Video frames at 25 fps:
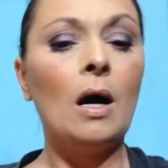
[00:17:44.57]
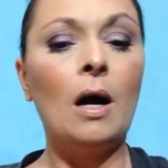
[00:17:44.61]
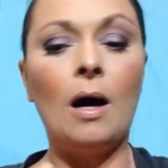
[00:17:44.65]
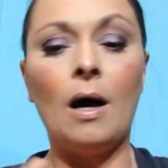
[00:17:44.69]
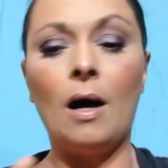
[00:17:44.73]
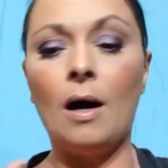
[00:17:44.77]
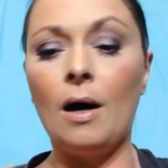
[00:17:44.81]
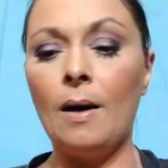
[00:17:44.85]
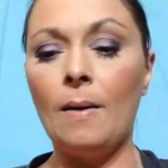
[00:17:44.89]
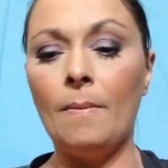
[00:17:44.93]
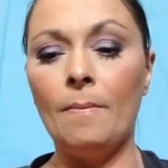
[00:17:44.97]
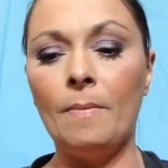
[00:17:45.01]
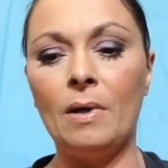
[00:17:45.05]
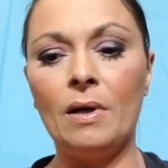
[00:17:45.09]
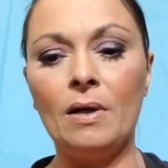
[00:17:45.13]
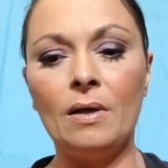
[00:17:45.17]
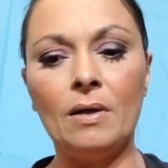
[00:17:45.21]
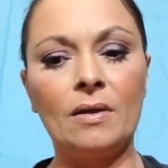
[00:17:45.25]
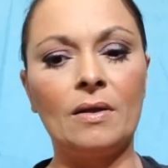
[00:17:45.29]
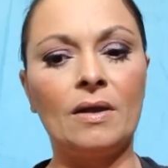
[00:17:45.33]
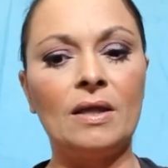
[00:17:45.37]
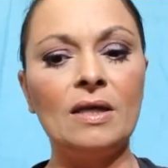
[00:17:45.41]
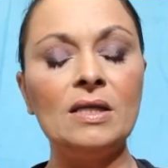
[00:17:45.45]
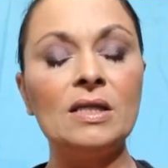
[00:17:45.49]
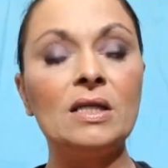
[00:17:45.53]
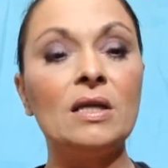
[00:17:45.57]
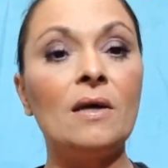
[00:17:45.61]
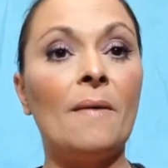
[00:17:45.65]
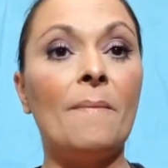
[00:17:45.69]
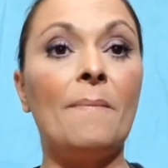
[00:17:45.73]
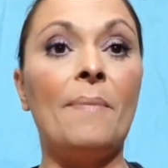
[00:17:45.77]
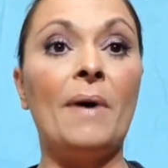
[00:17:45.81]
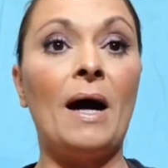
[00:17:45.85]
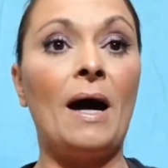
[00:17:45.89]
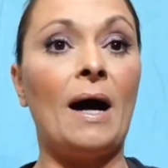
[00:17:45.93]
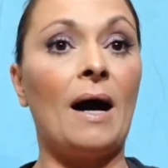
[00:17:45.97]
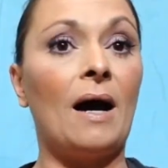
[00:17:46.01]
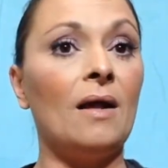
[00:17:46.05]
Um, this
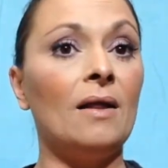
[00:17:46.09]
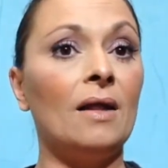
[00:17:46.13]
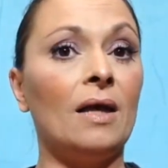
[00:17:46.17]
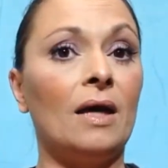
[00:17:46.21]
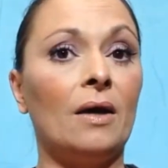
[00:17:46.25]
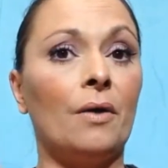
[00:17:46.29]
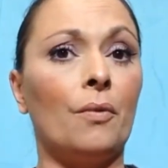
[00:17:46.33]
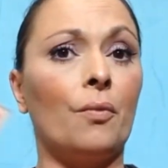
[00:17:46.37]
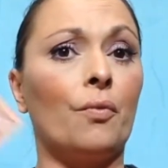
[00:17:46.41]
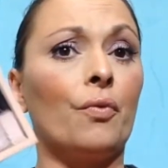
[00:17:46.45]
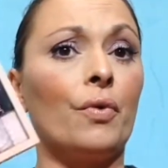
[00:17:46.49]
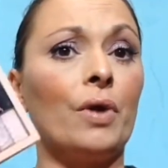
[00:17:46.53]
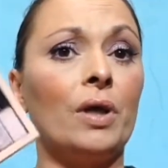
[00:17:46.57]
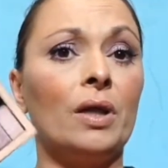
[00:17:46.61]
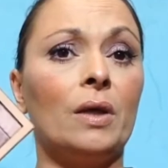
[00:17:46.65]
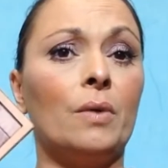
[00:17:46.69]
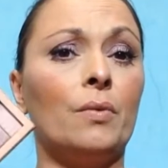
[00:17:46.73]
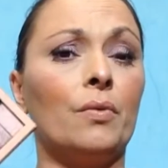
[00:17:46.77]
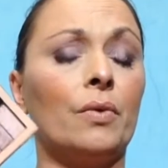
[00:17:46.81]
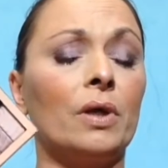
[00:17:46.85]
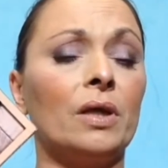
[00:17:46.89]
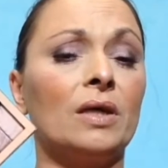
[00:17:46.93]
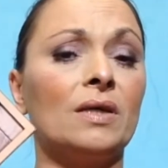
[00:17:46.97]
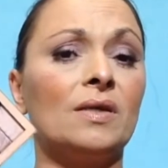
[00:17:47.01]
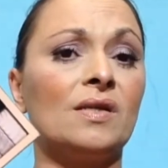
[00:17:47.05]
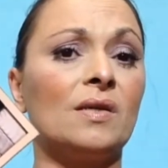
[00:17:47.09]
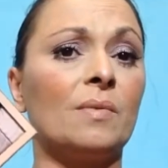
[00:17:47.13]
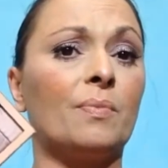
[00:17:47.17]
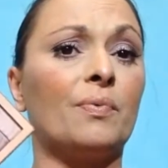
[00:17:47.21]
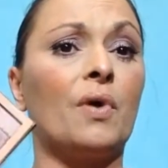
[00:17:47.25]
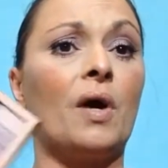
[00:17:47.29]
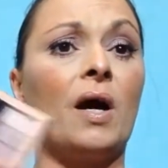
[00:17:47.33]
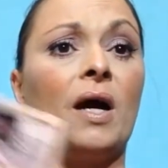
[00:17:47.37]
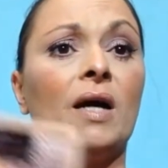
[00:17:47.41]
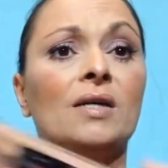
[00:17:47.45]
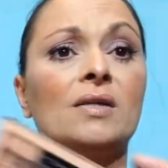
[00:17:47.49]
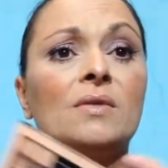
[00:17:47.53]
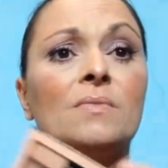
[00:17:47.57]
palette really, really
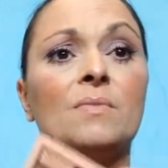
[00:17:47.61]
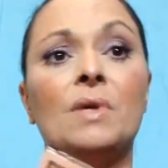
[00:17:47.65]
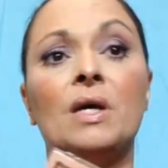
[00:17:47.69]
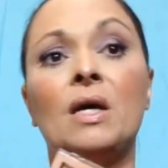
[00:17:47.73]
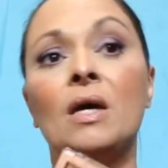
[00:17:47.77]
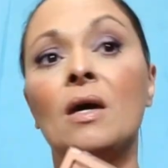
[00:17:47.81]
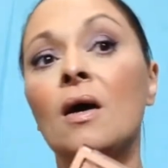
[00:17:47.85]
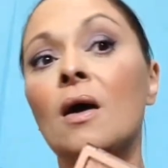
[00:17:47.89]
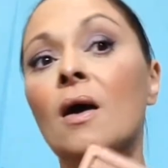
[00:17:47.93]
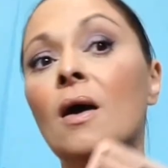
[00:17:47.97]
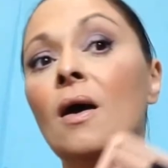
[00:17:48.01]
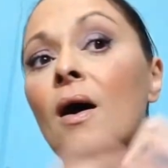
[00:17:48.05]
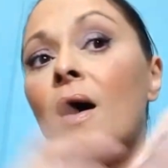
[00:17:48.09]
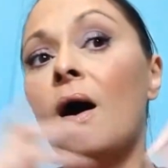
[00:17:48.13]
surprised me.